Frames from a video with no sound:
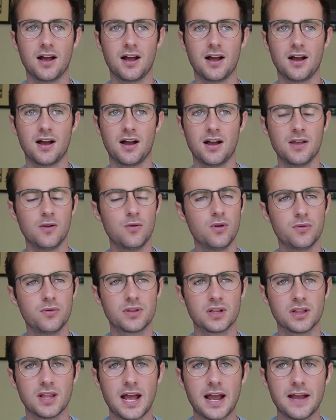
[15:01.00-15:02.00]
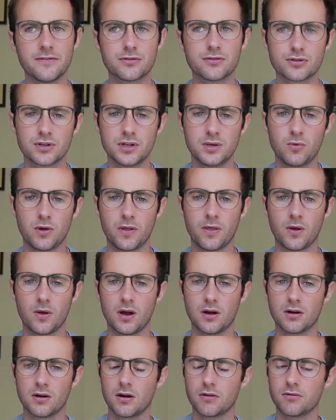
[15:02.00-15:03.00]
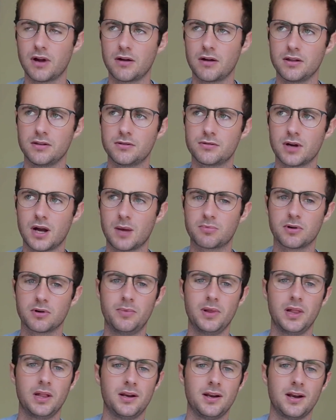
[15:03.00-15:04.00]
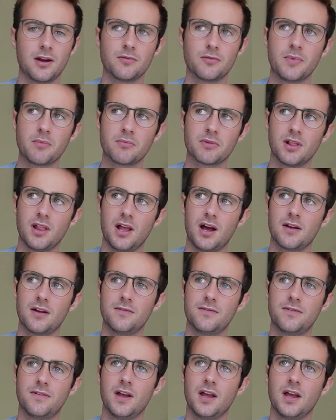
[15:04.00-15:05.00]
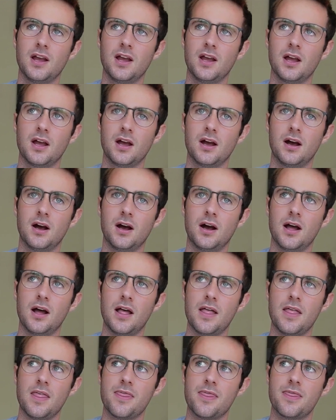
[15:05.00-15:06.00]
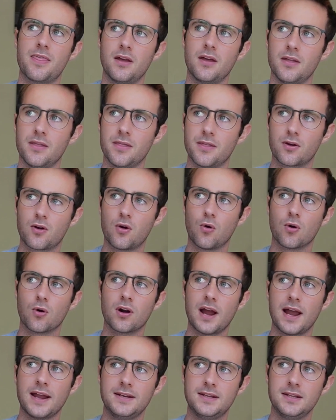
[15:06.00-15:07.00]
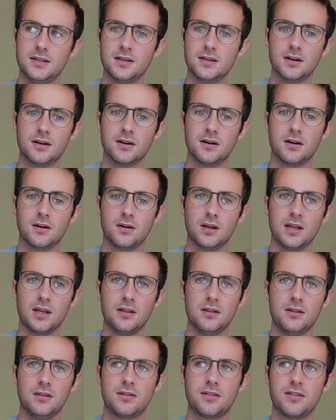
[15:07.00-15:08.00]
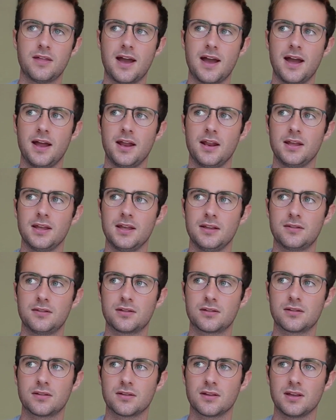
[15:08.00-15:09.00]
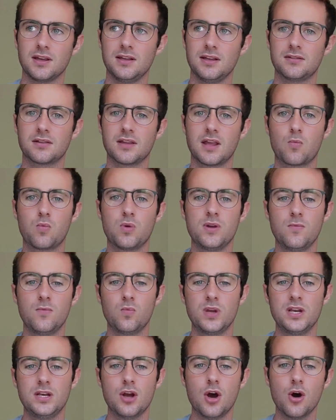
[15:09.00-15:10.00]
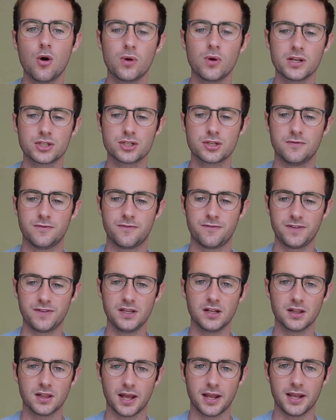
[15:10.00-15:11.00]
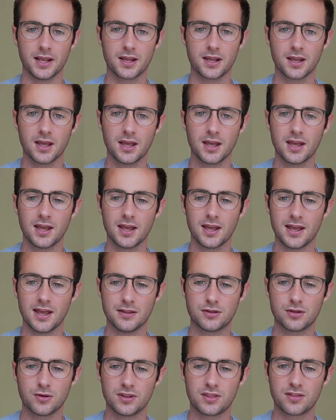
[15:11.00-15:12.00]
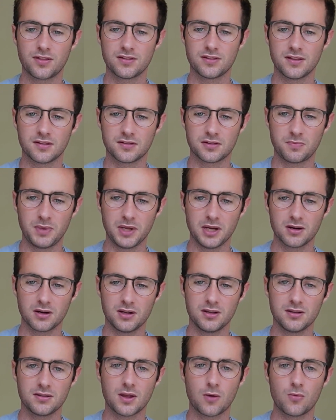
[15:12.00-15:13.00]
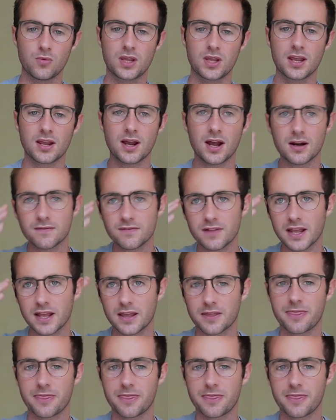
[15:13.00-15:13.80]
it was a live stream with around interoperability, and I remember a lot of the core idea is that it's like we know what it should feel like, and so it's this experience that we can kind of like